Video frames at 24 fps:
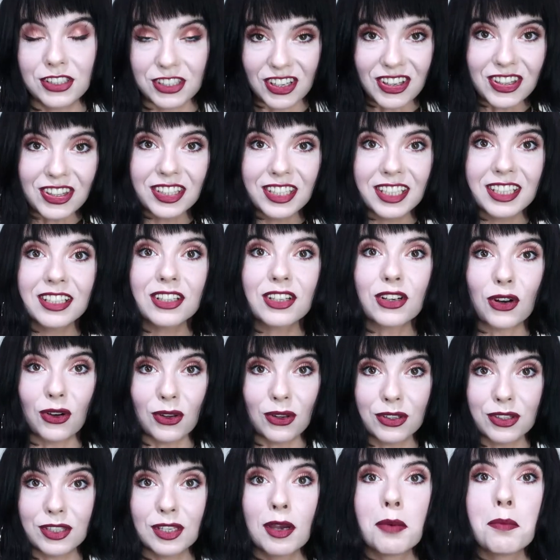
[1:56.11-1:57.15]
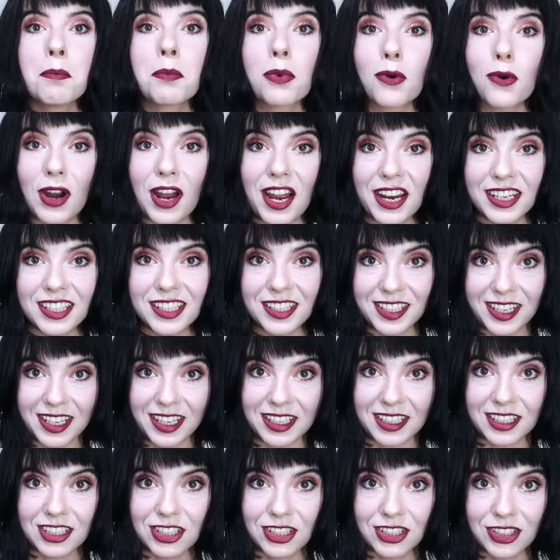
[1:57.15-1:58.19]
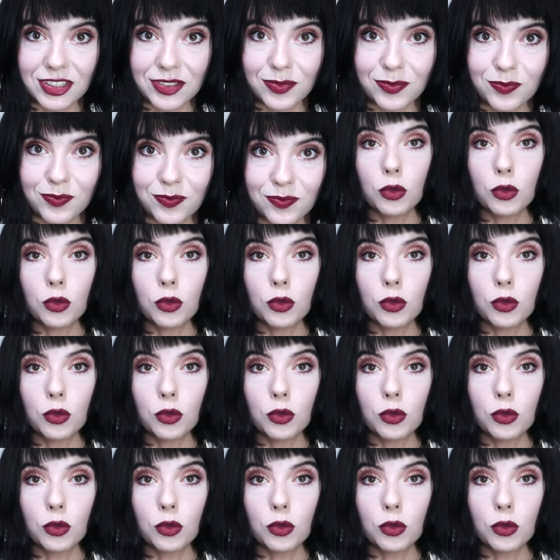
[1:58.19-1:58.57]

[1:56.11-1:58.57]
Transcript: something called price cuts.